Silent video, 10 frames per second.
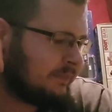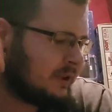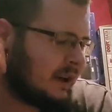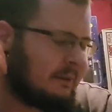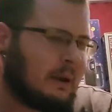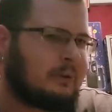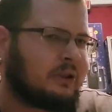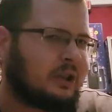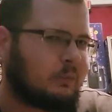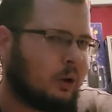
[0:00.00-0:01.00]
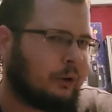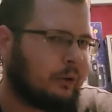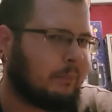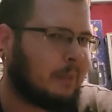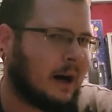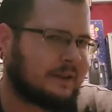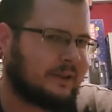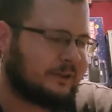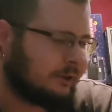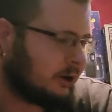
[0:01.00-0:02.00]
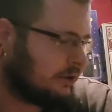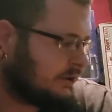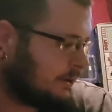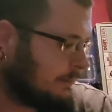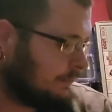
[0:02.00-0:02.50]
yeah, I'm just going to roll through the boxes first.